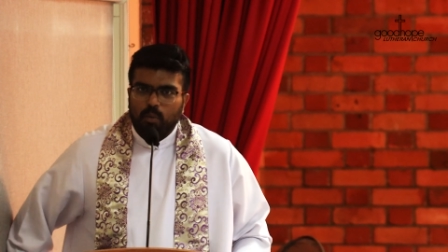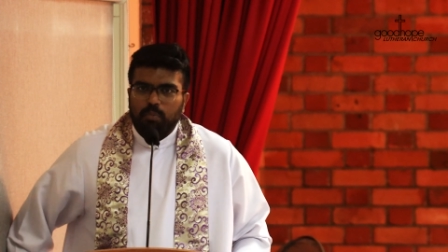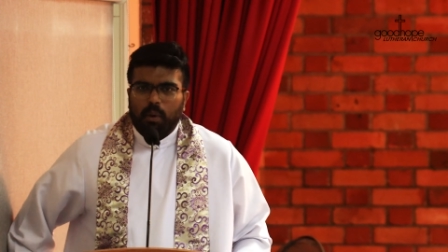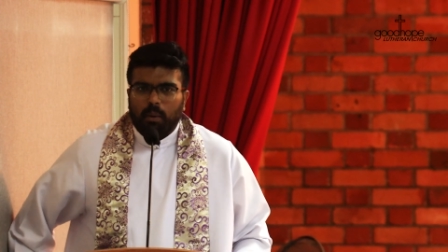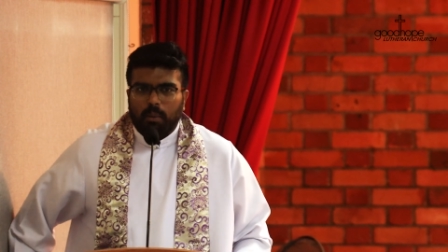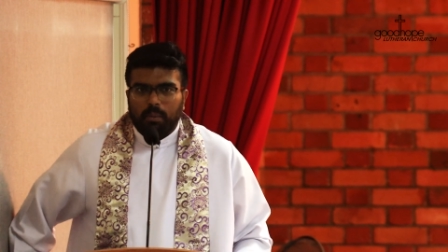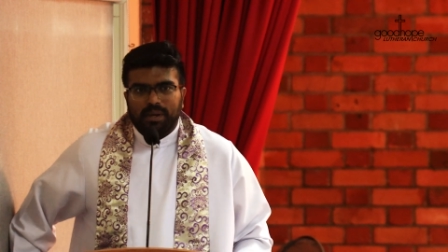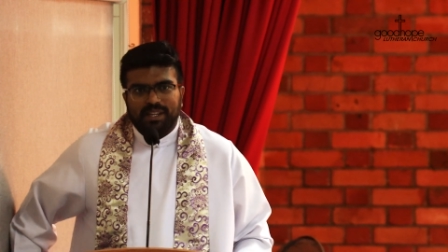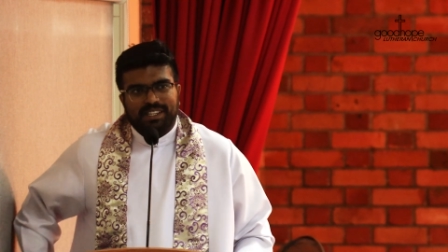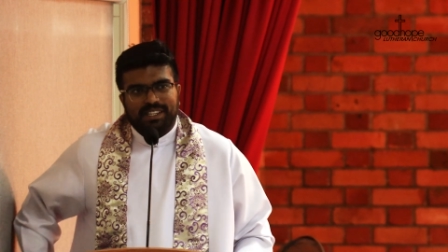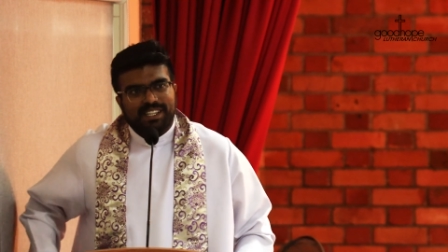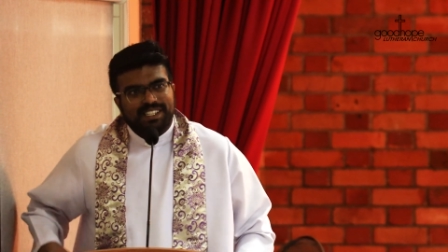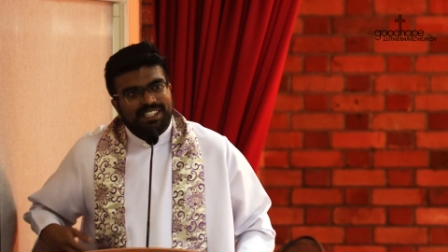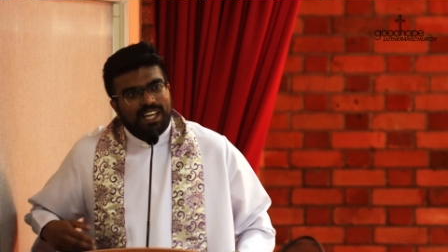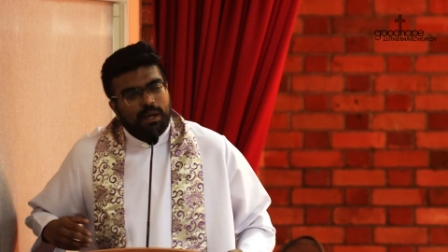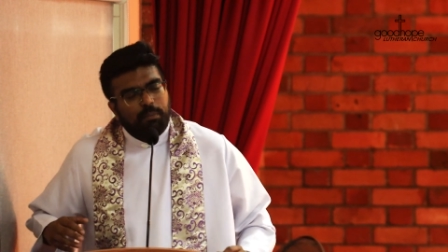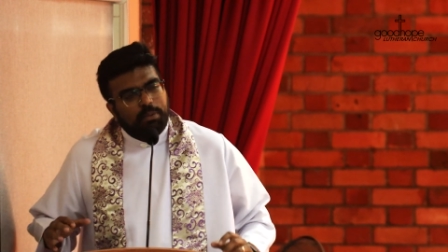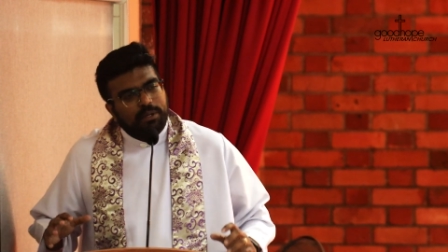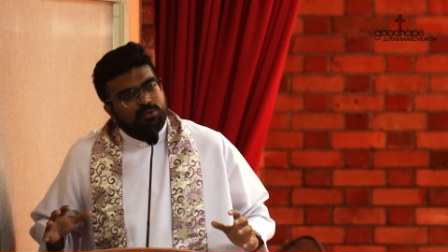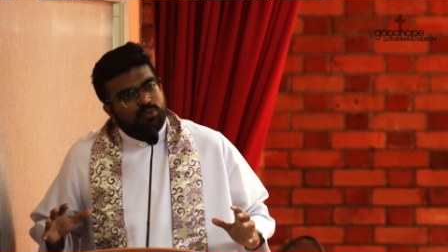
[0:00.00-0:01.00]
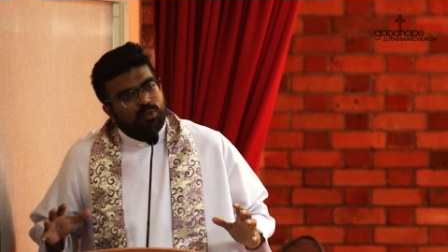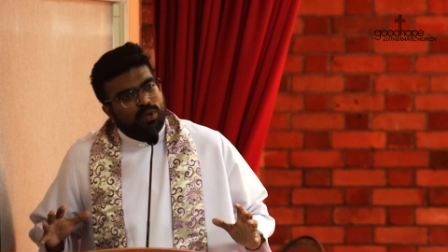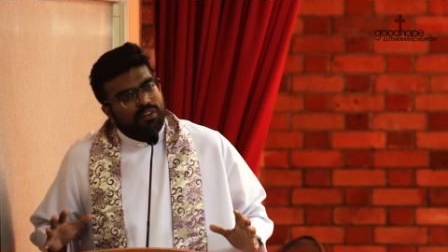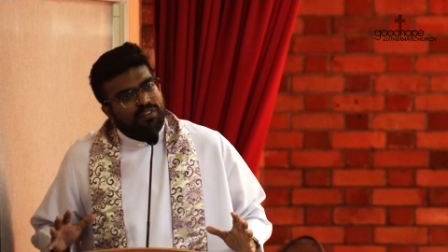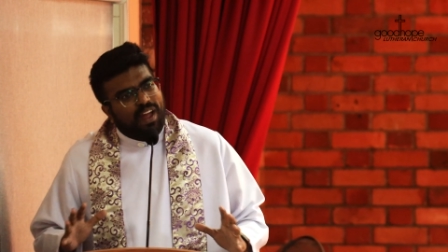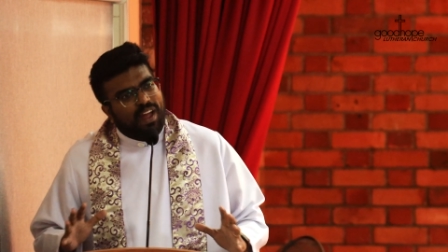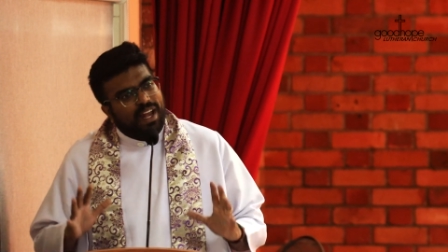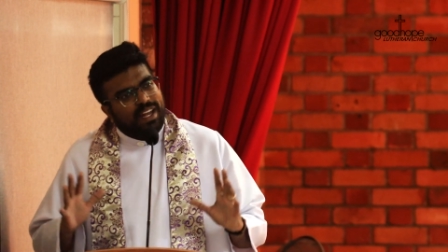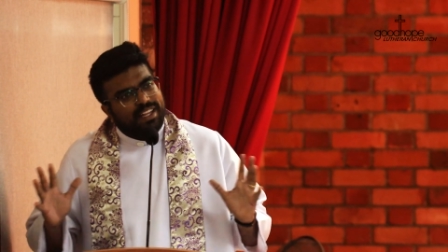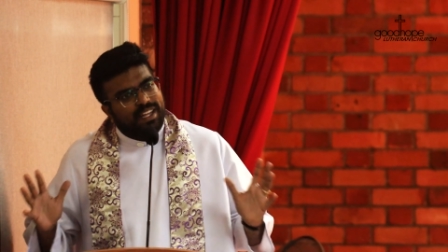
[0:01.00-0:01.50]
Or probably the disciples would
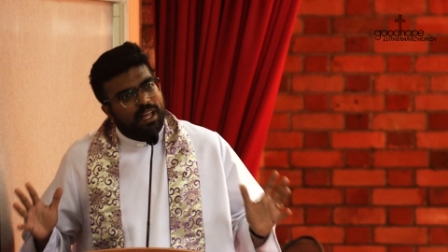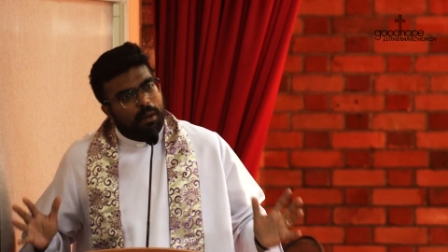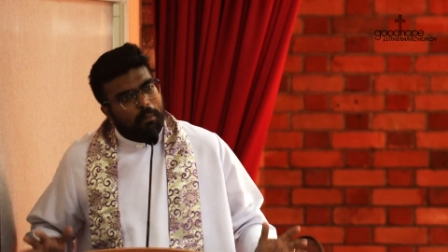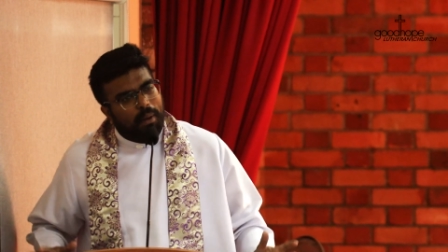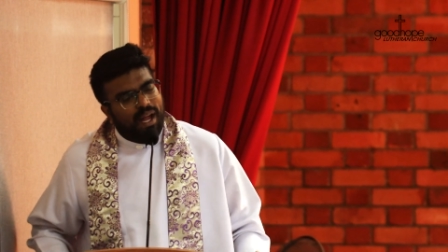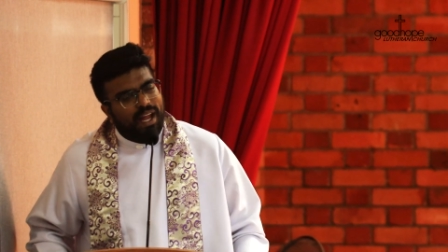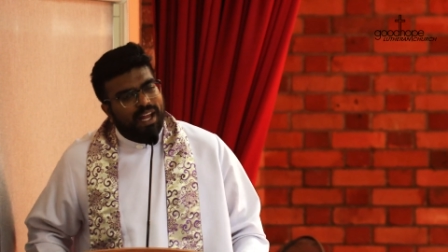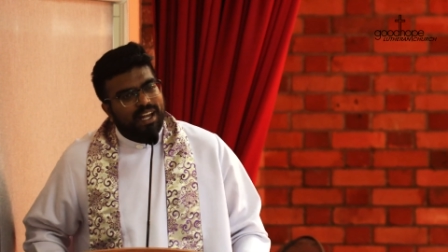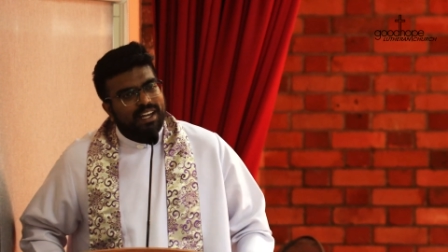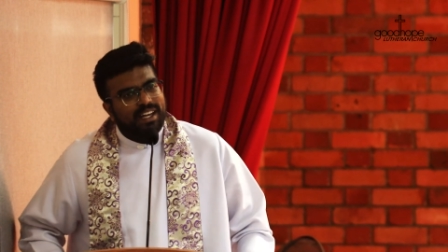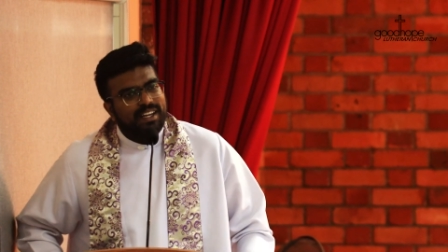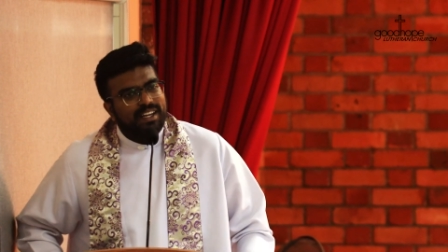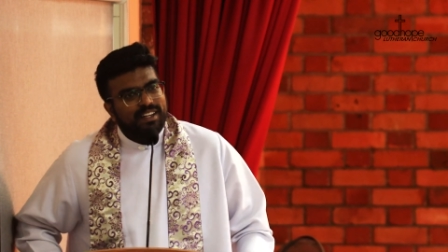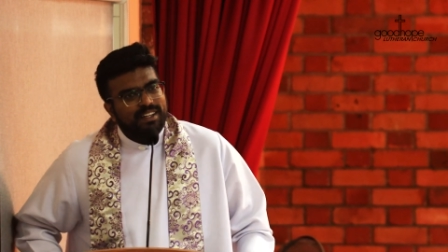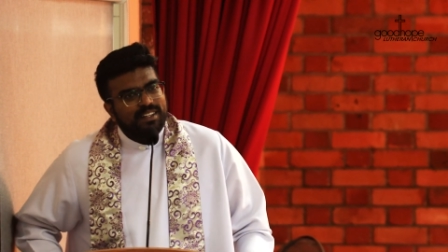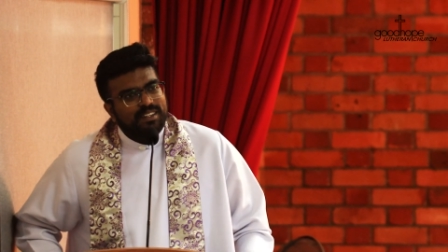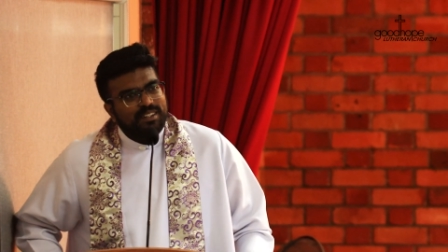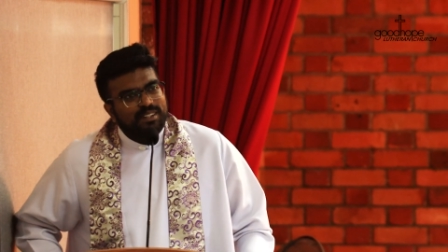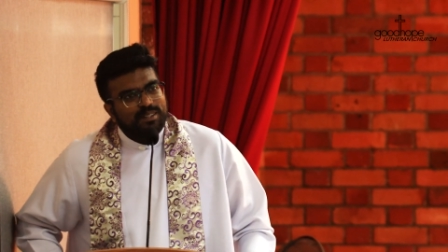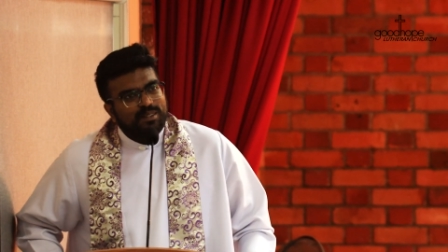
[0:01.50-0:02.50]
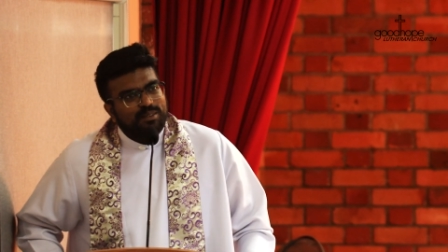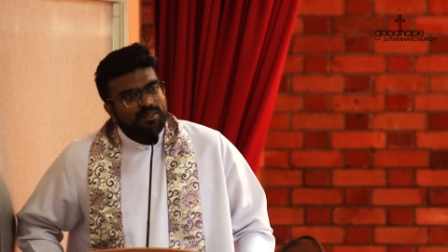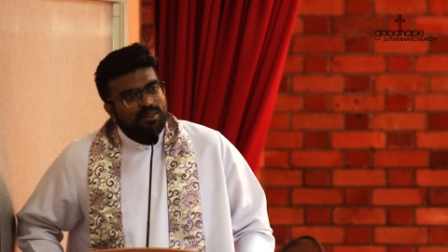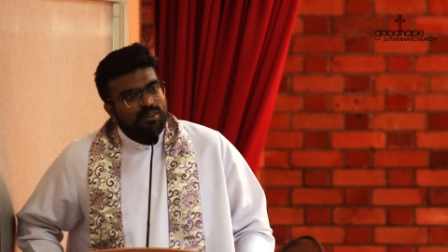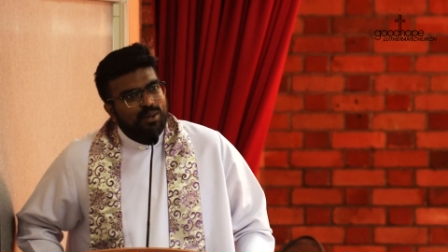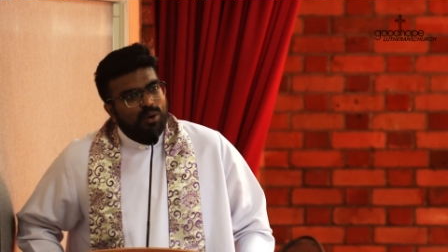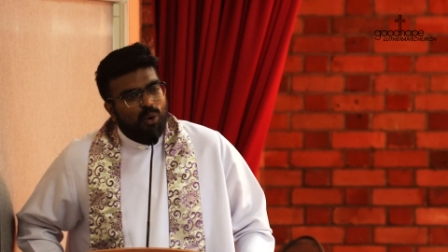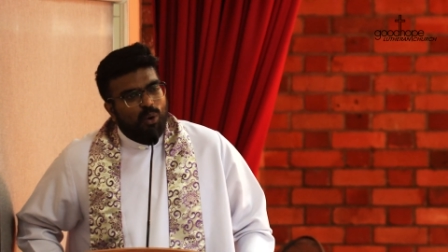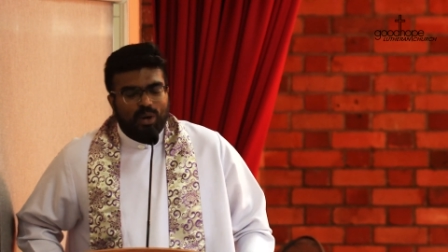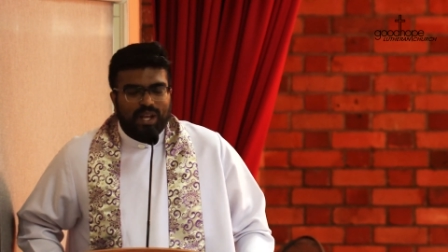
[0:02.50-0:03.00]
have had in their
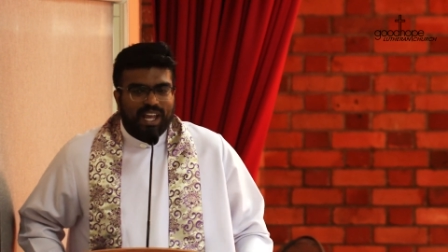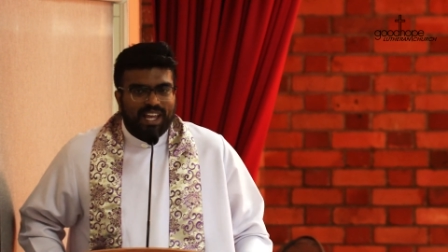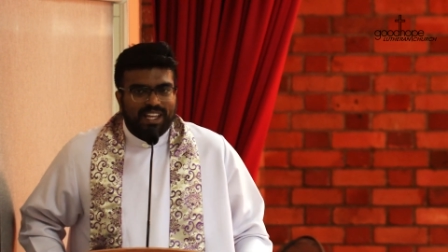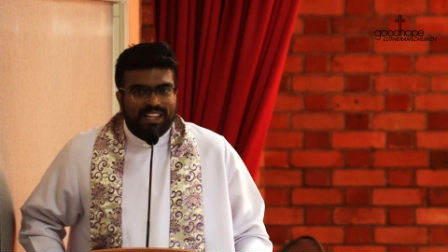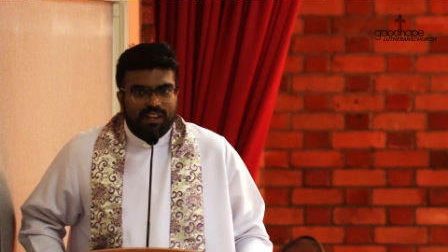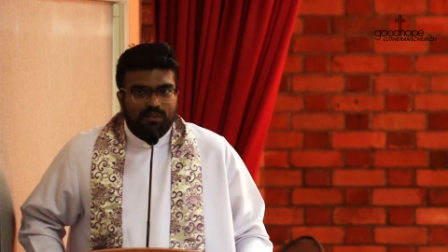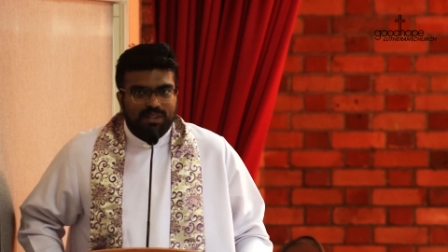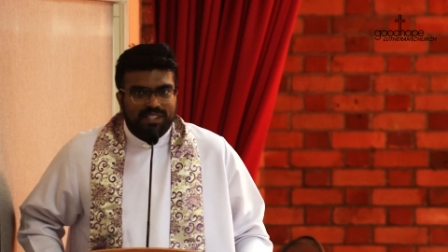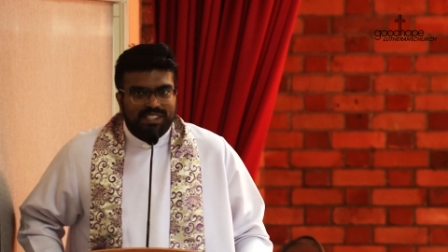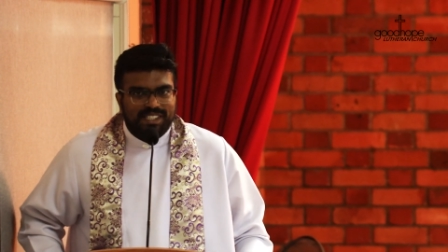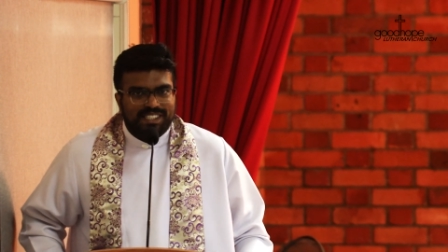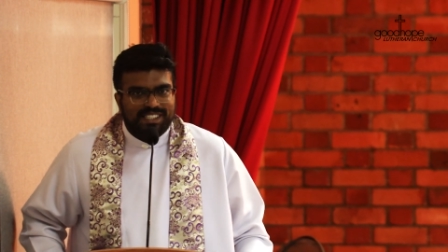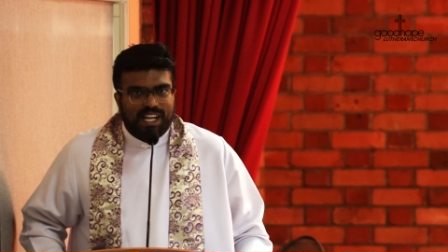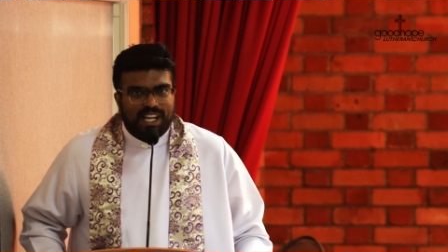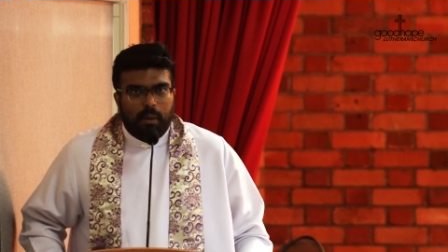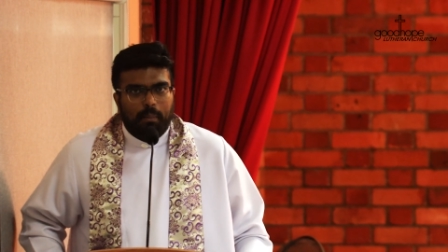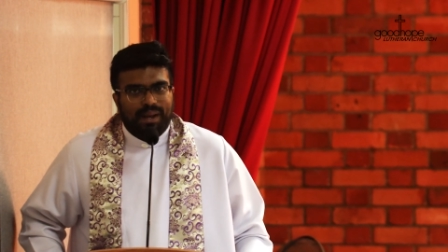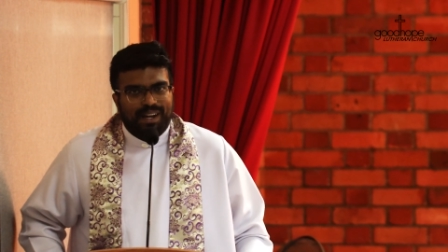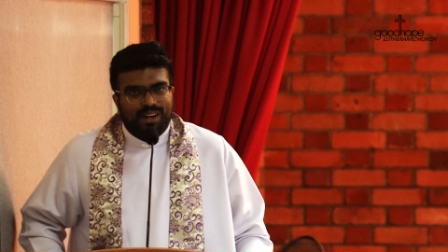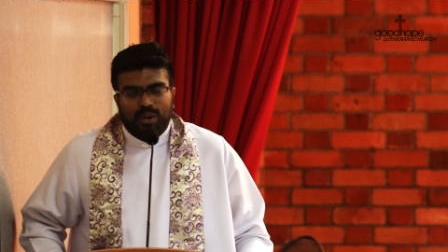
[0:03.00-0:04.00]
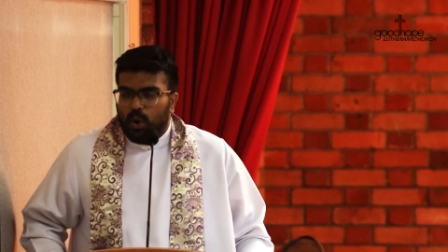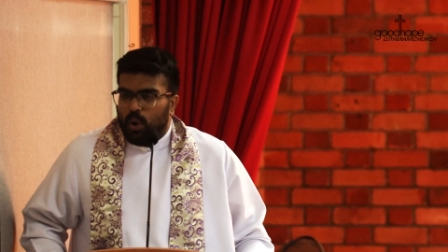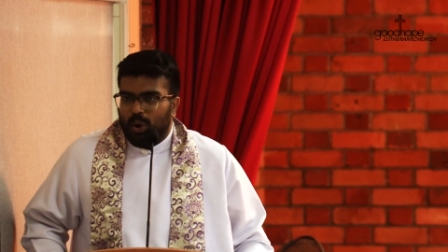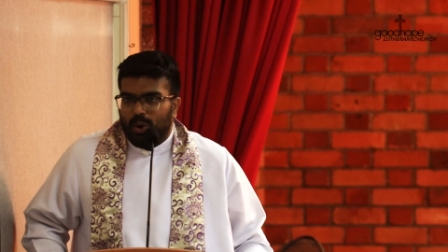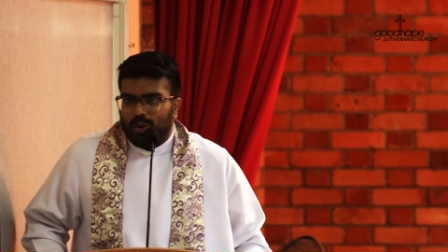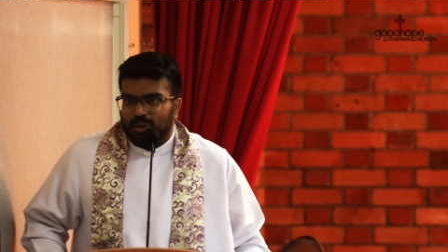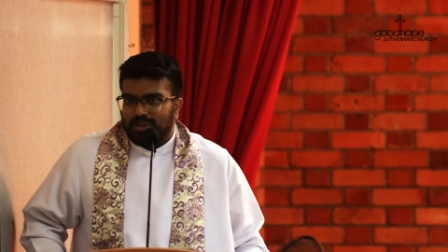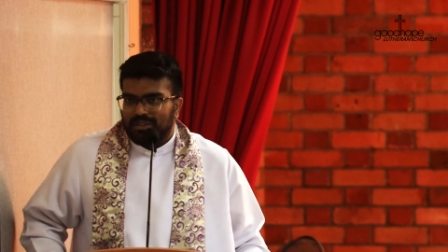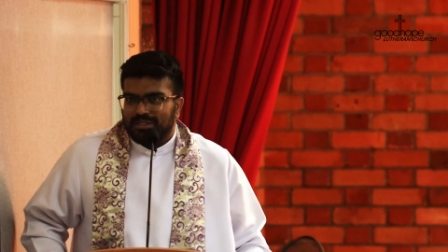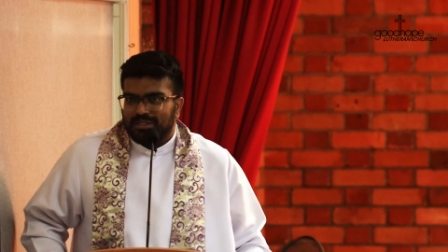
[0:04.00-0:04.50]
mind, okay, they will just come and
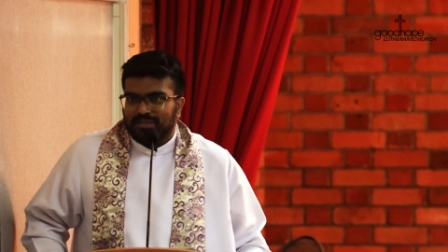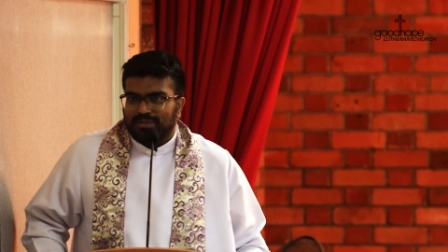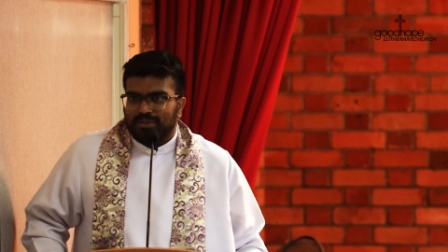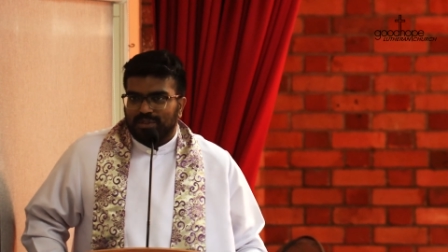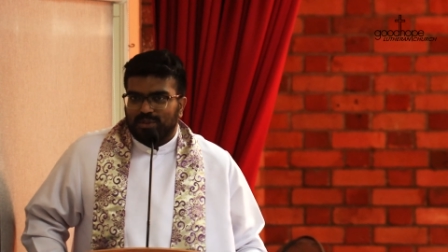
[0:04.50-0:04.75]
go.